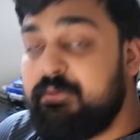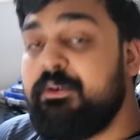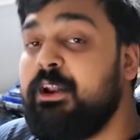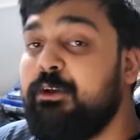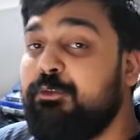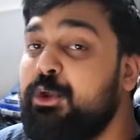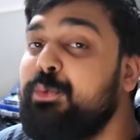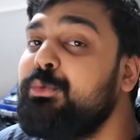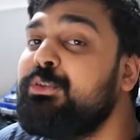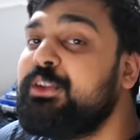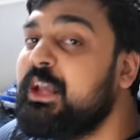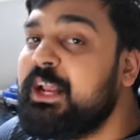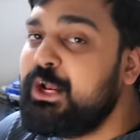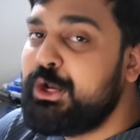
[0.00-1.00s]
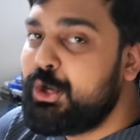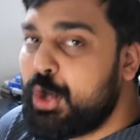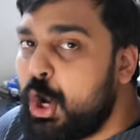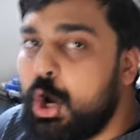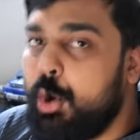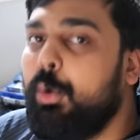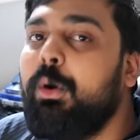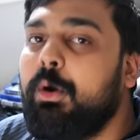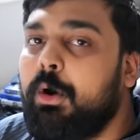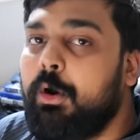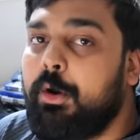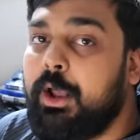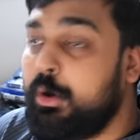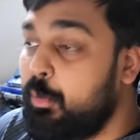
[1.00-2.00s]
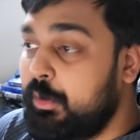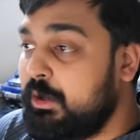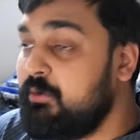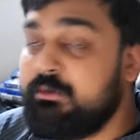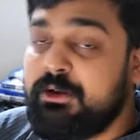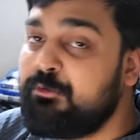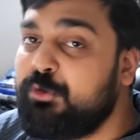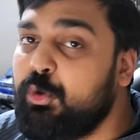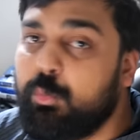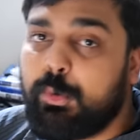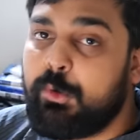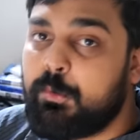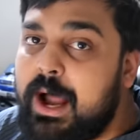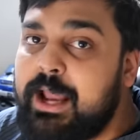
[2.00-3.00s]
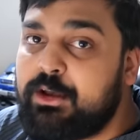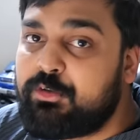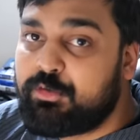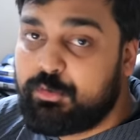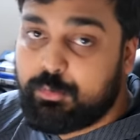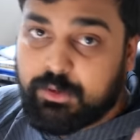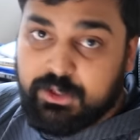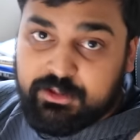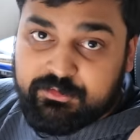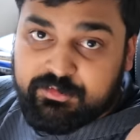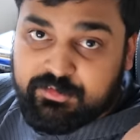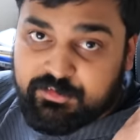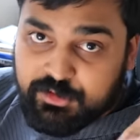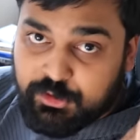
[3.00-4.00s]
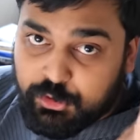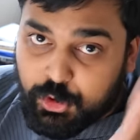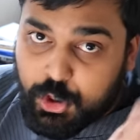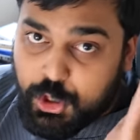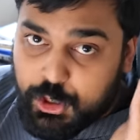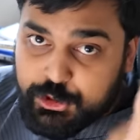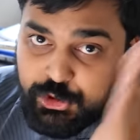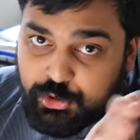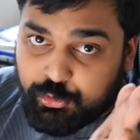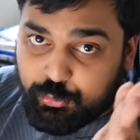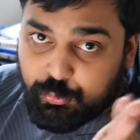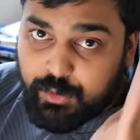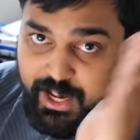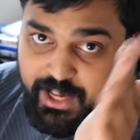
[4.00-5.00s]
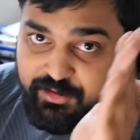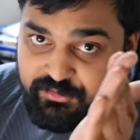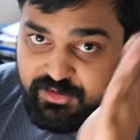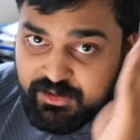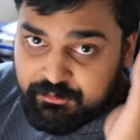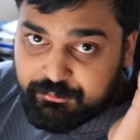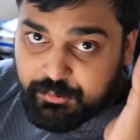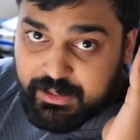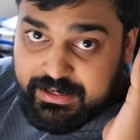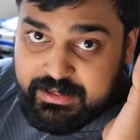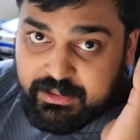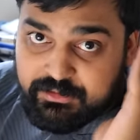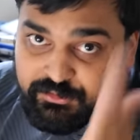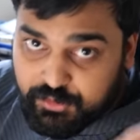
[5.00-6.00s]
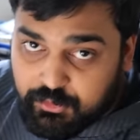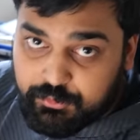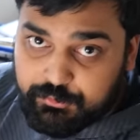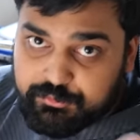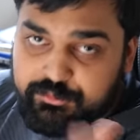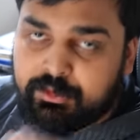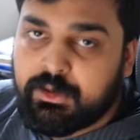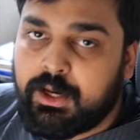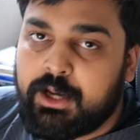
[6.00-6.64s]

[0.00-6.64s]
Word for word: even if you didn't know all right or even if you were lied to it's still on you as a an adult